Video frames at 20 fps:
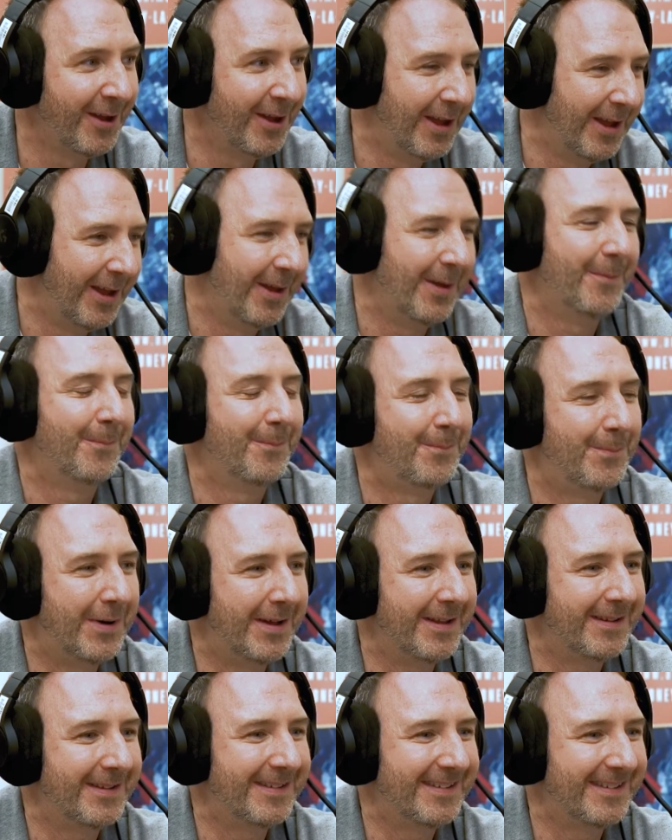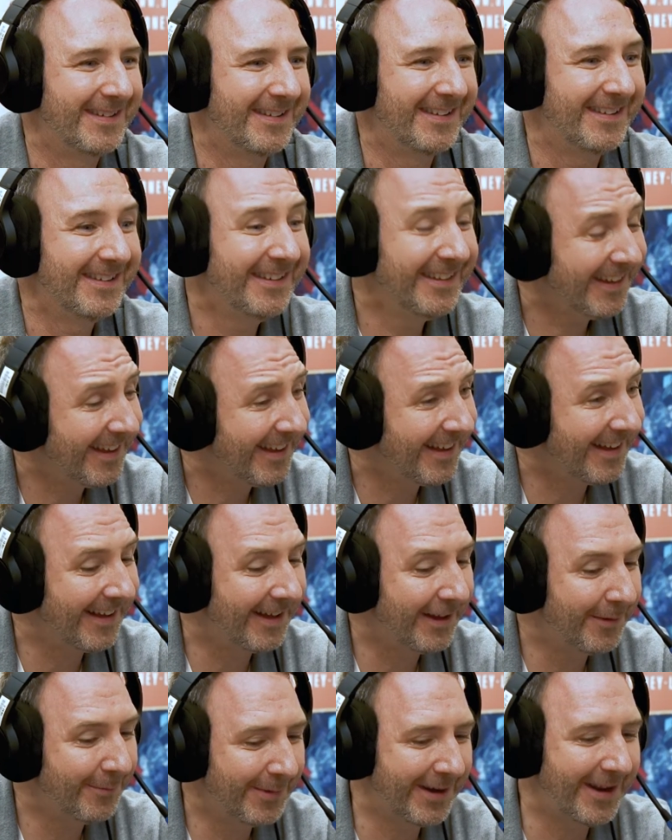That sounds cool. But
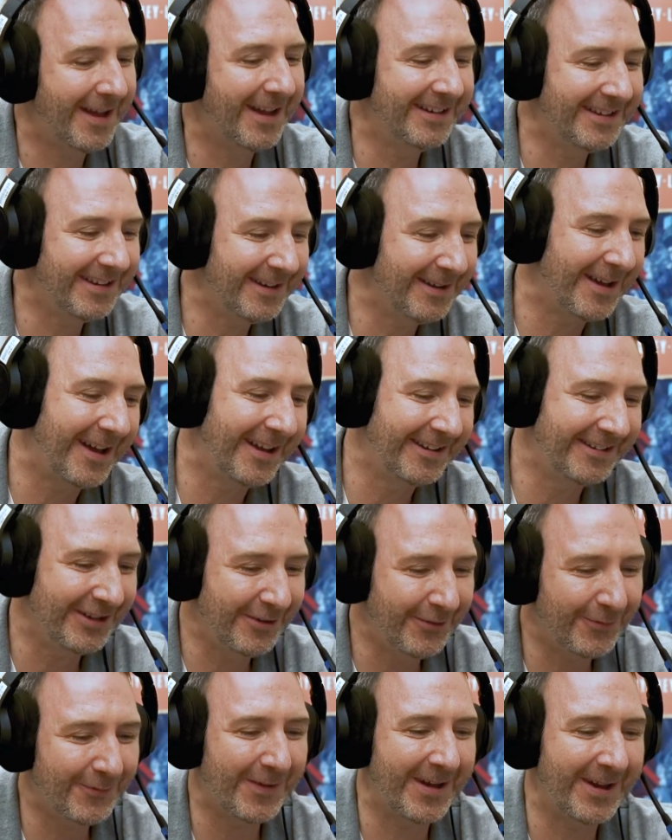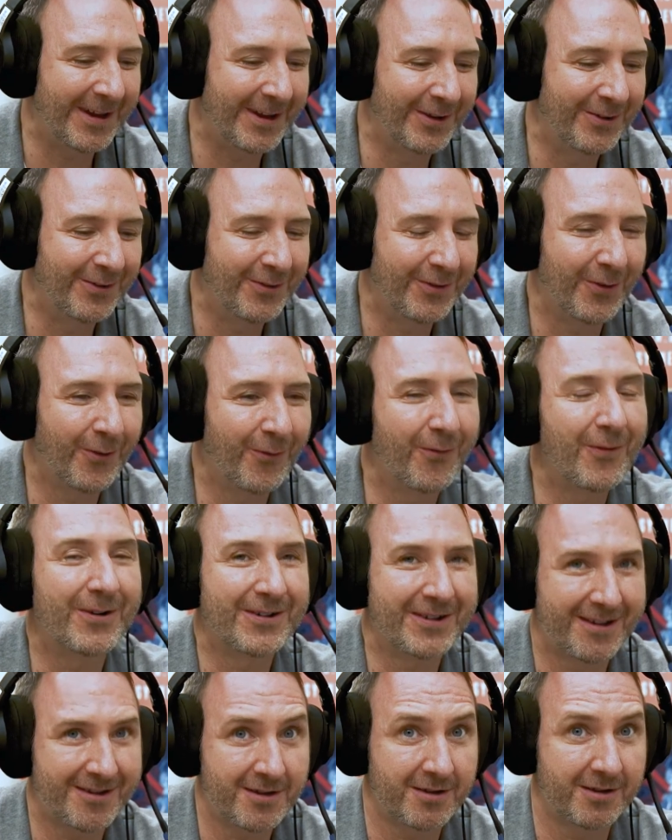yeah, but I did, I did find over
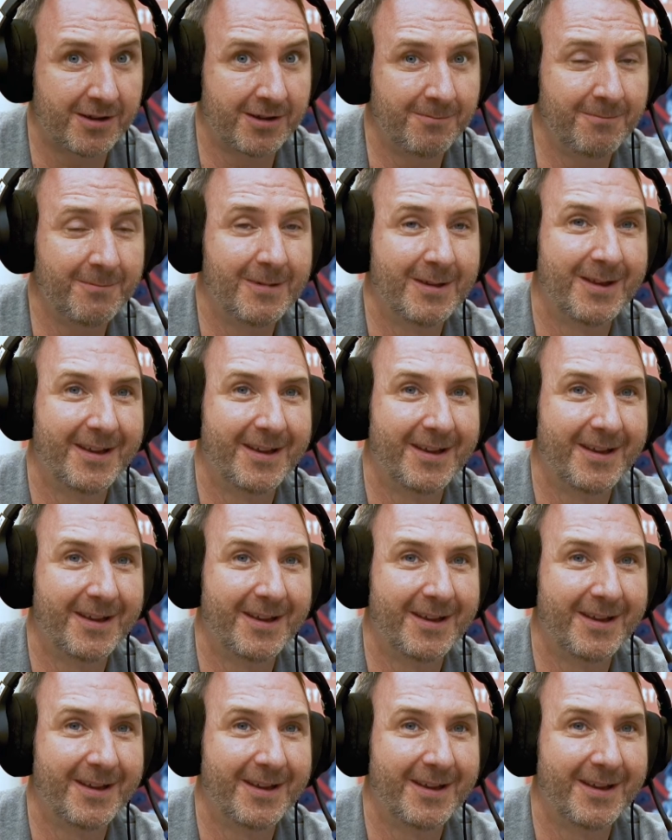time,